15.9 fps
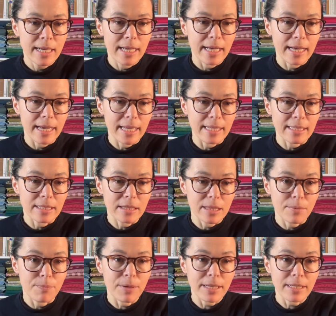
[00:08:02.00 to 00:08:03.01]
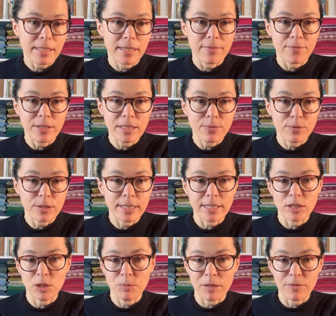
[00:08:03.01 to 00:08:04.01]
And the better, this was
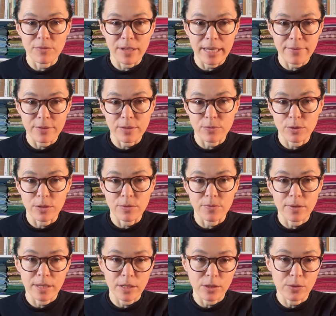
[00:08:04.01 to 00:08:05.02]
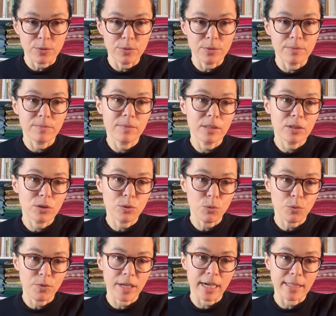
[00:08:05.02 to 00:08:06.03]
actually my favorite one, where you
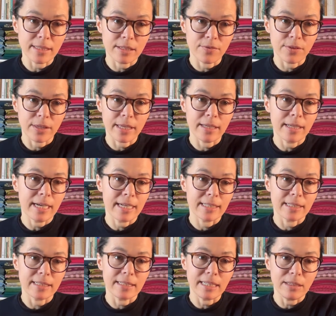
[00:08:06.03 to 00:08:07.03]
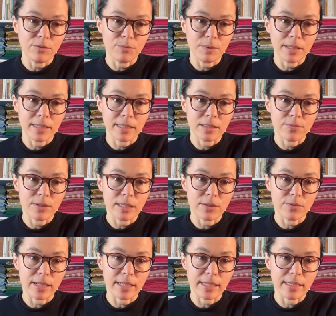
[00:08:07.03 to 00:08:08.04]
saw the underwear underneath, because this
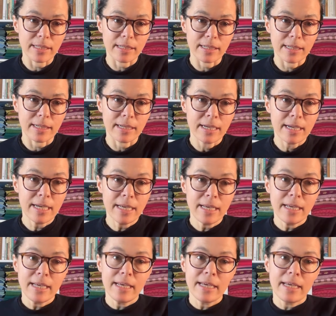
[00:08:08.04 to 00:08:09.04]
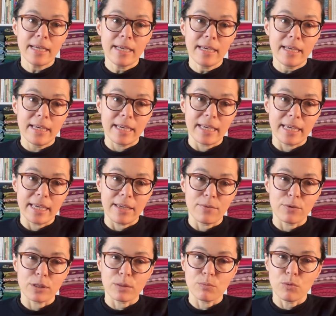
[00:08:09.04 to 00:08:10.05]
felt like it
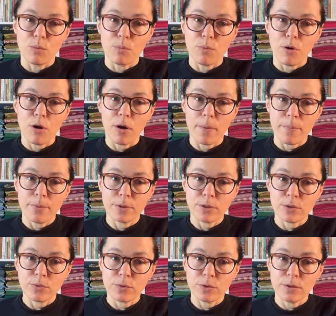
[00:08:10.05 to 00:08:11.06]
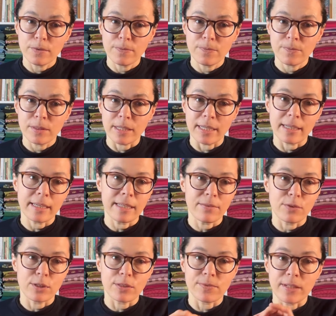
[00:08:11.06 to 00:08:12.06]
was more purposeful, like it
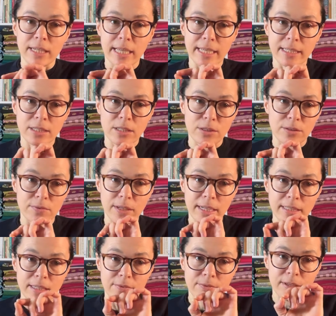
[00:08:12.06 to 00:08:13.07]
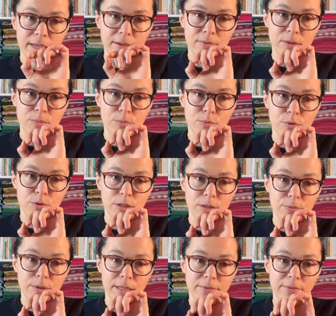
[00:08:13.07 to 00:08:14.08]
was the lace on the underwear, the
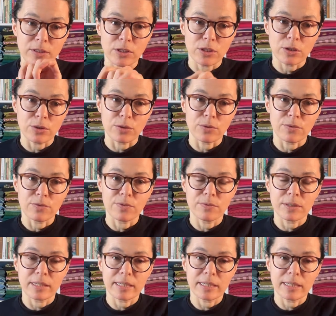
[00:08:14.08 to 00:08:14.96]
embroidery, which sort of,